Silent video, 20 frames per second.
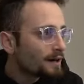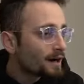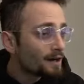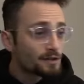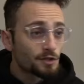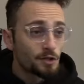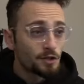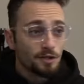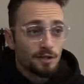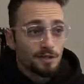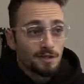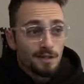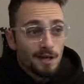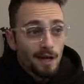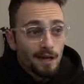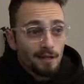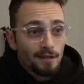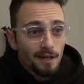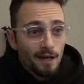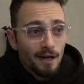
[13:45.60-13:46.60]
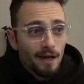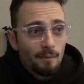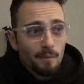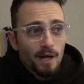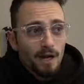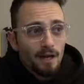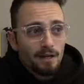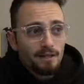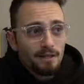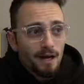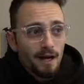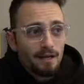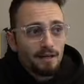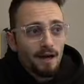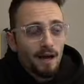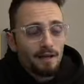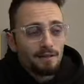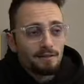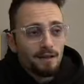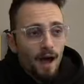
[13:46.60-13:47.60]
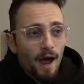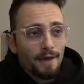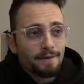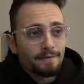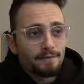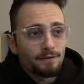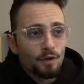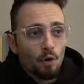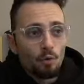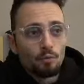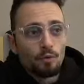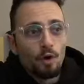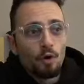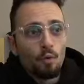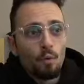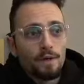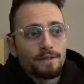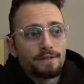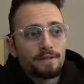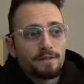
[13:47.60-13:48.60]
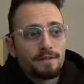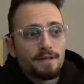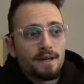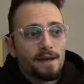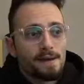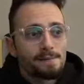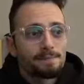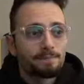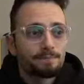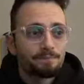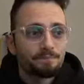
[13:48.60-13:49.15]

it's just insane. I, I mean, I, I, I, I don't know what to say.